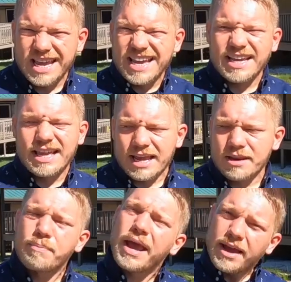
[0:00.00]
It
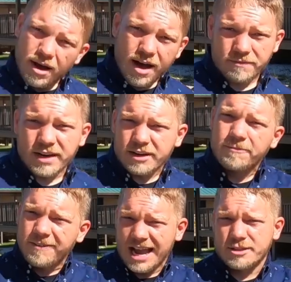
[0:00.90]
can pay off. And in
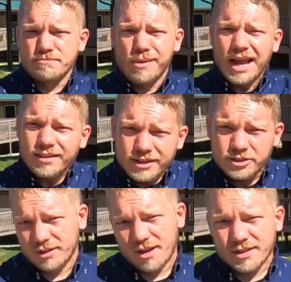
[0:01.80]
fact,
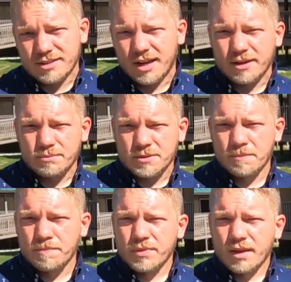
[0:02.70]
mileage a lot of times,
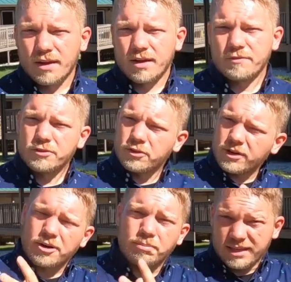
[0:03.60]
if you learn
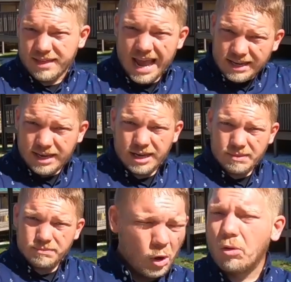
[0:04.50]
how to play that
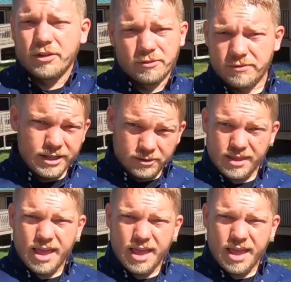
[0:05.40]
game, whole nother video on